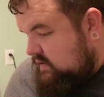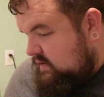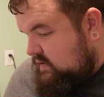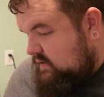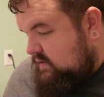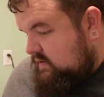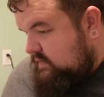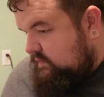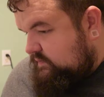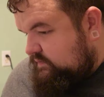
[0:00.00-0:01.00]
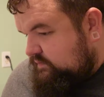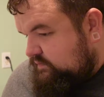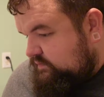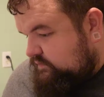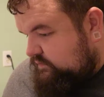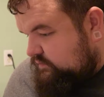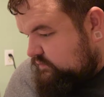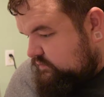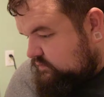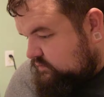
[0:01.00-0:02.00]

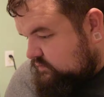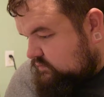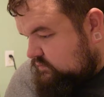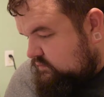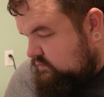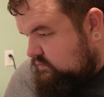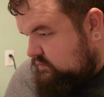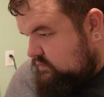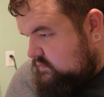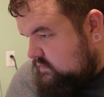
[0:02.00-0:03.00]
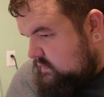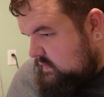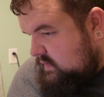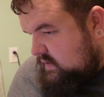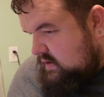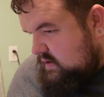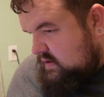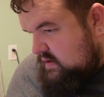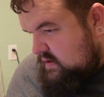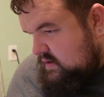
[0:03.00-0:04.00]

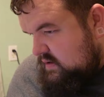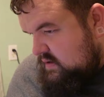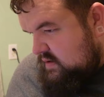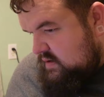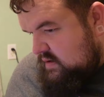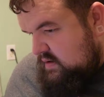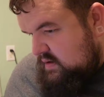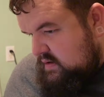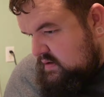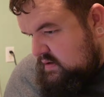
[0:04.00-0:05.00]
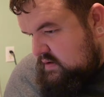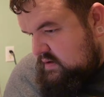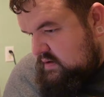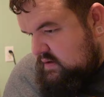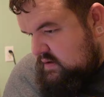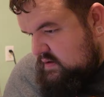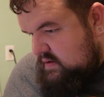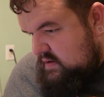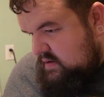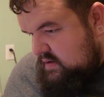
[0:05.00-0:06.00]

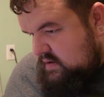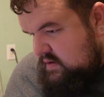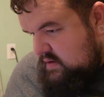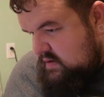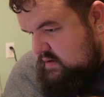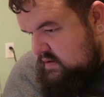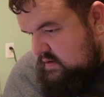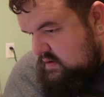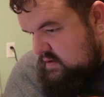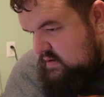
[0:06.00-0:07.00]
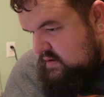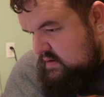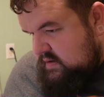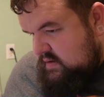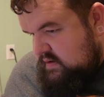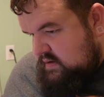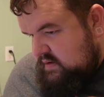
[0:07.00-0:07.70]
No one is speaking in this clip.